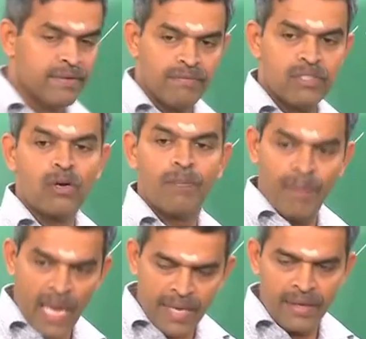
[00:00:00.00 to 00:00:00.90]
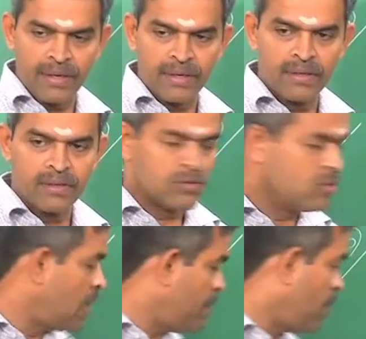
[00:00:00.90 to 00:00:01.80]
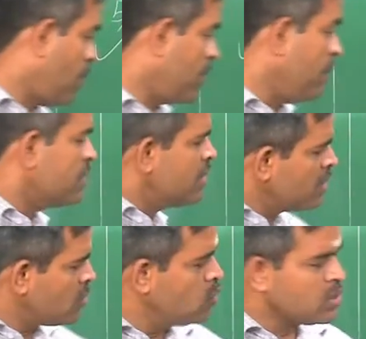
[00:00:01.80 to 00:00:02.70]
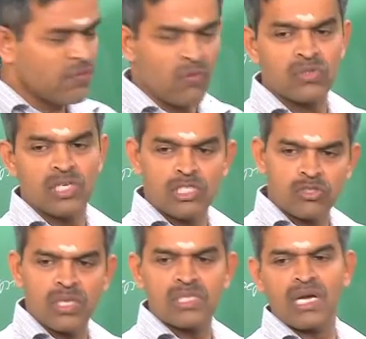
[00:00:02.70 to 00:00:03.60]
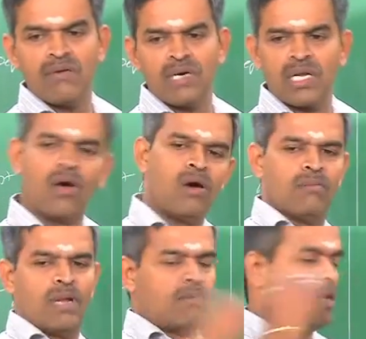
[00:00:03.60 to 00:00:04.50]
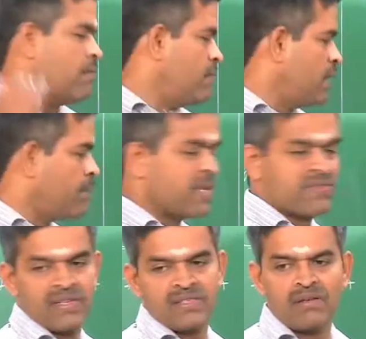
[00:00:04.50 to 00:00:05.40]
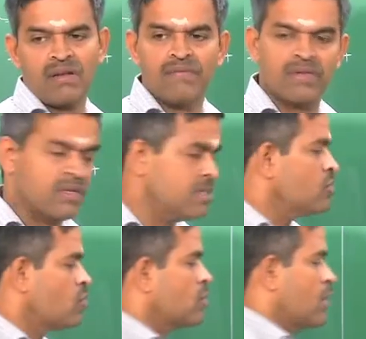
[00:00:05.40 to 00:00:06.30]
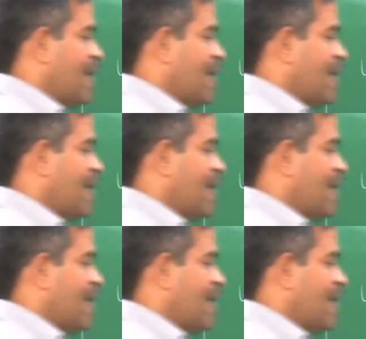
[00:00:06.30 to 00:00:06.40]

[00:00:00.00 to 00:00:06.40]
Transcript: which you are paying to the employee which includes of course insurance cover all blah blah every perks etc everything is a total